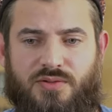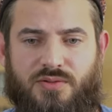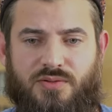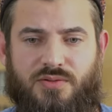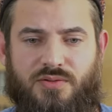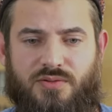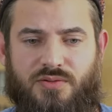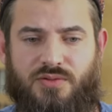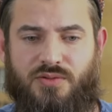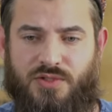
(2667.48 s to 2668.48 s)

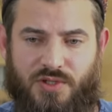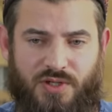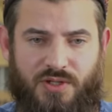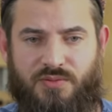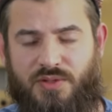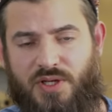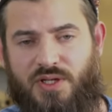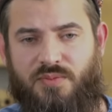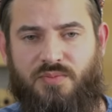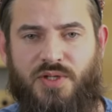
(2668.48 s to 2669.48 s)
to to share with
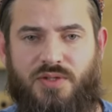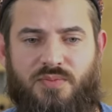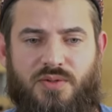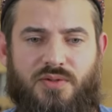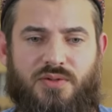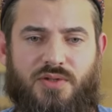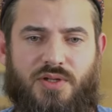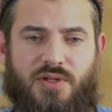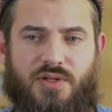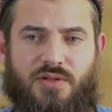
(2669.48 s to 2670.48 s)
other people
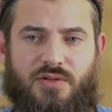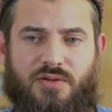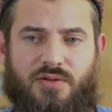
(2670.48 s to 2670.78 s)
in an